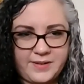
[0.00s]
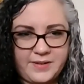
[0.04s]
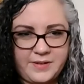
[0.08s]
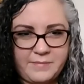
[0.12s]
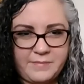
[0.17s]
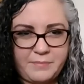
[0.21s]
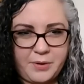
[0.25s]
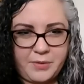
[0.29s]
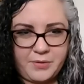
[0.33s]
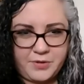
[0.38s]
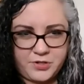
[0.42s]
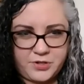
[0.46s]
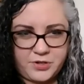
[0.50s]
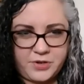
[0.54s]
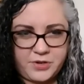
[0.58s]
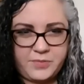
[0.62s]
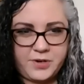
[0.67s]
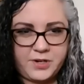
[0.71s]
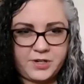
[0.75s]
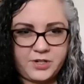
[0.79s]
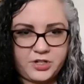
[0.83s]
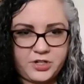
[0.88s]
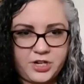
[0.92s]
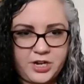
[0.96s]
poetry
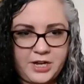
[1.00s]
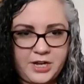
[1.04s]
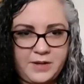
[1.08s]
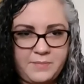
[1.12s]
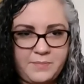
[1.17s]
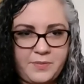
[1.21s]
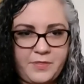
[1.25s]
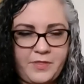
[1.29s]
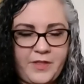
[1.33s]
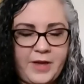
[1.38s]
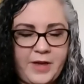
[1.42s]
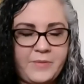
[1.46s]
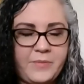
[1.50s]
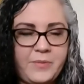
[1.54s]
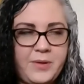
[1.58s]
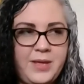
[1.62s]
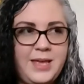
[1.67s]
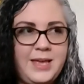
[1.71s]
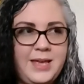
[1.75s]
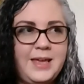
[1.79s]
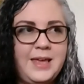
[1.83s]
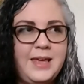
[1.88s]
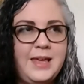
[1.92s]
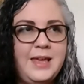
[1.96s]
workshop that
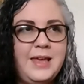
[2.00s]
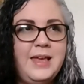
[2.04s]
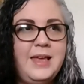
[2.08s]
week.